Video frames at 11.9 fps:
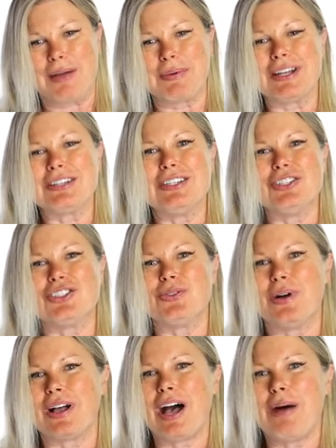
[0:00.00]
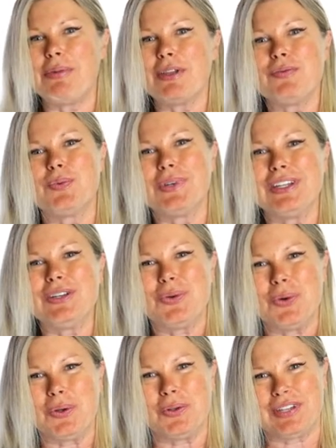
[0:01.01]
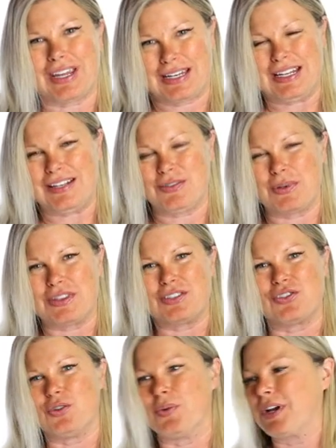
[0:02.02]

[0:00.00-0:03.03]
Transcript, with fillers: I'm going to teach you a couple of really cool techniques with this too.